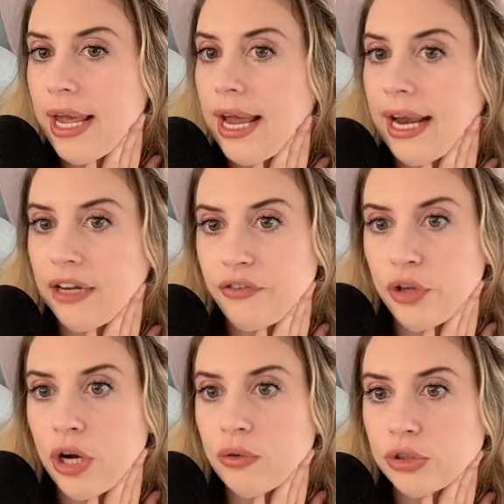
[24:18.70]
and if you
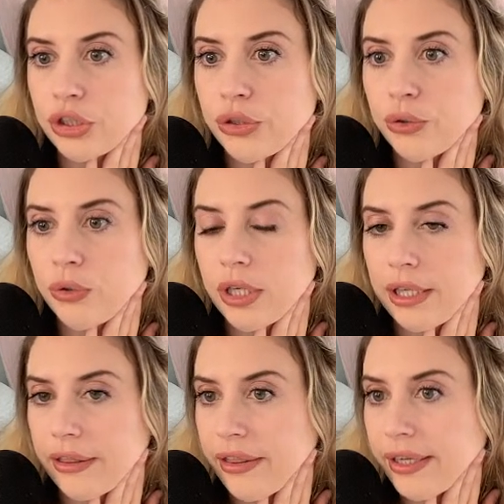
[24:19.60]
don't do
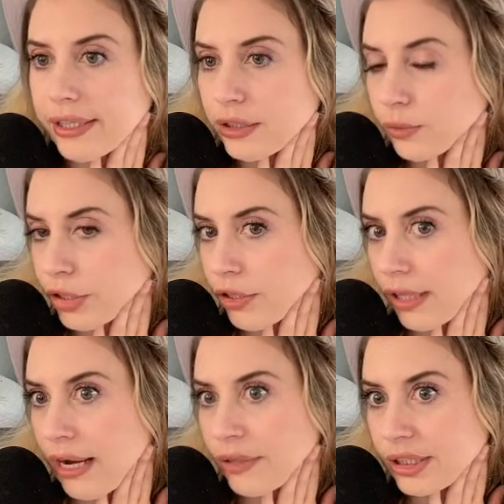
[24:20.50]
this where you're
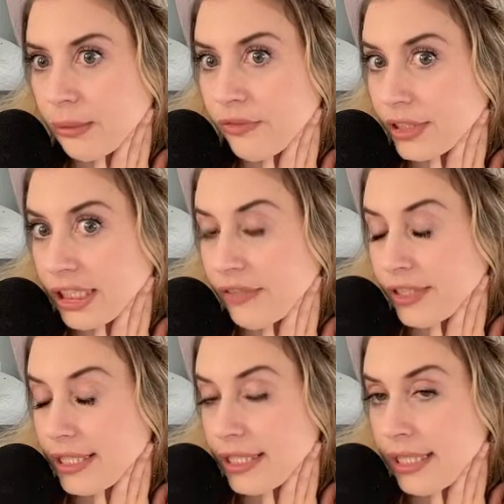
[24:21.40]
allowing some of us to
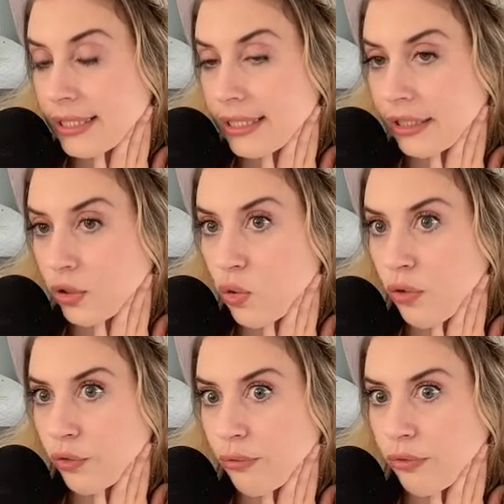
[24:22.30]
even see inside the
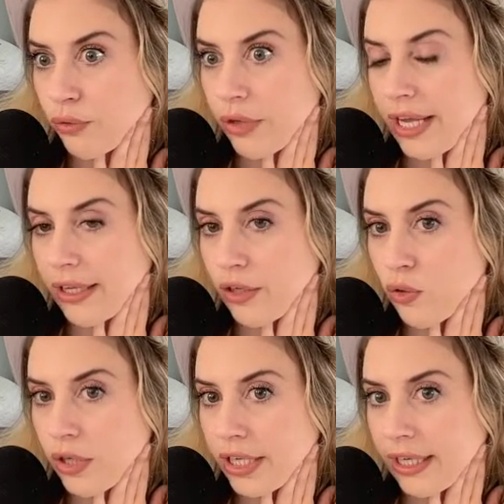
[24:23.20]
courtroom through the LA
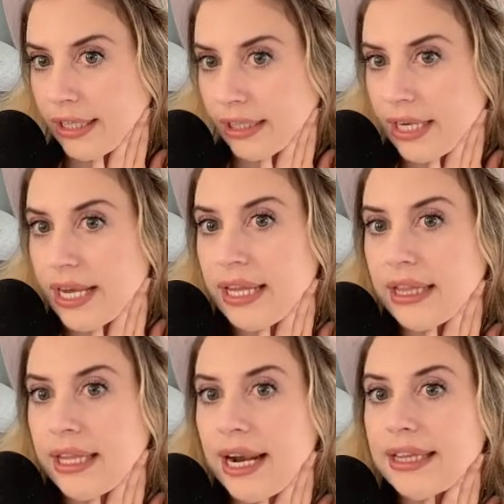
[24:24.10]
Court Connect,
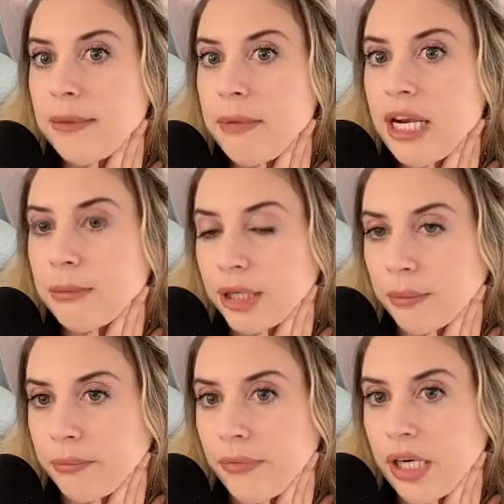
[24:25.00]
then at the
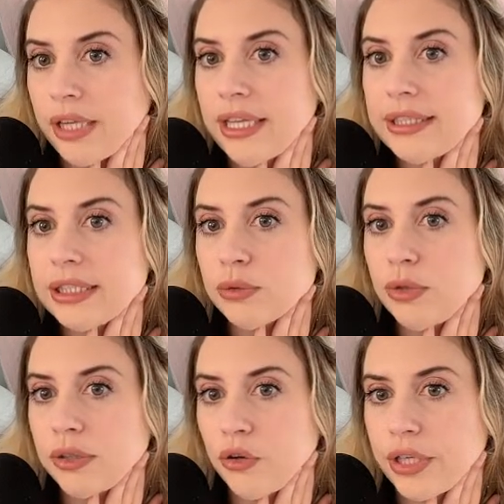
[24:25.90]
minimum, this is
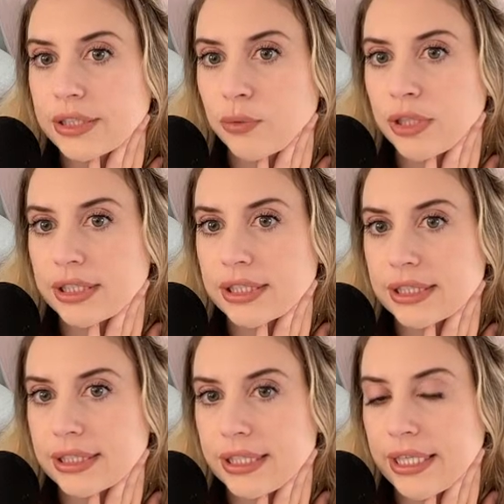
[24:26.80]
what Chris wants to
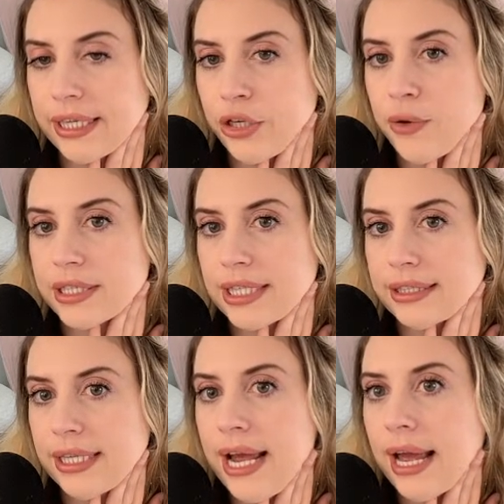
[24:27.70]
see and USA
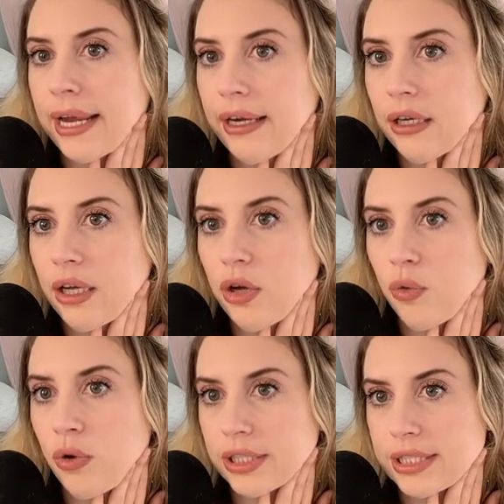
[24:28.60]
Today
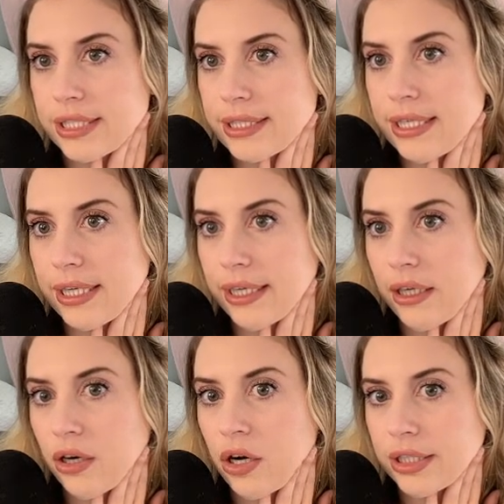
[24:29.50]
wants to see
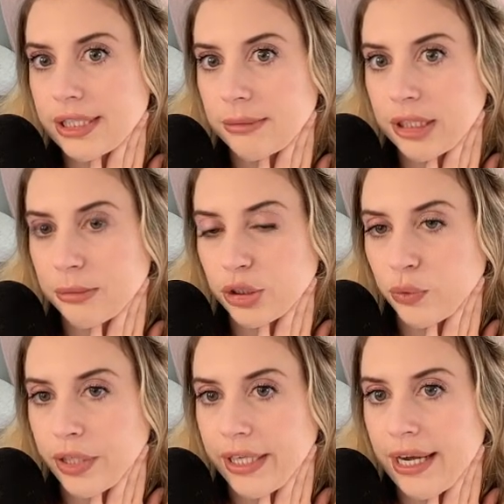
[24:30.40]
on September
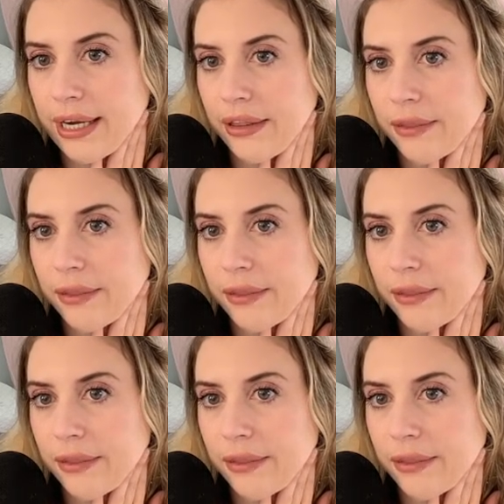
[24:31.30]
29th.